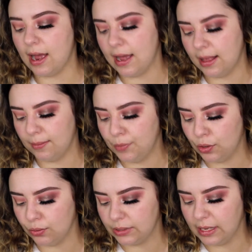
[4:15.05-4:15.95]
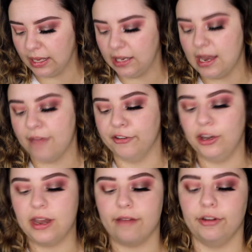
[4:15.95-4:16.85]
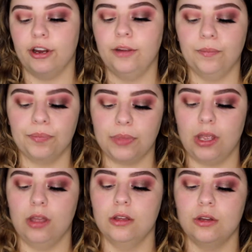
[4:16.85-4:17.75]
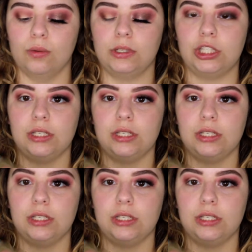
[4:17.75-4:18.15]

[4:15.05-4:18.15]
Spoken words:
I am using Never Never, which